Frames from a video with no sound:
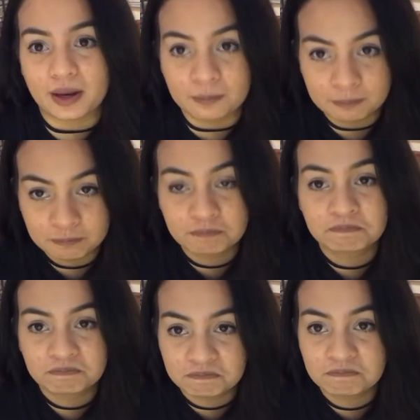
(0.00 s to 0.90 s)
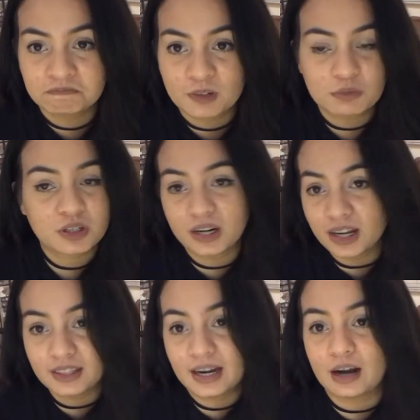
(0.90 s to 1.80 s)
I'm just gonna
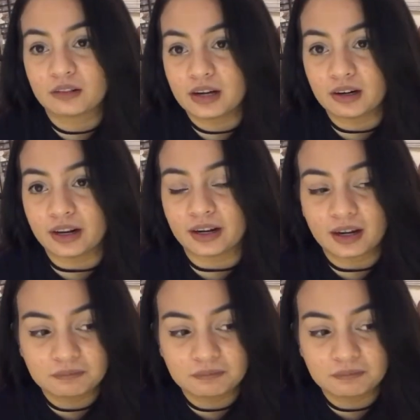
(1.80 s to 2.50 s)
get that out there, like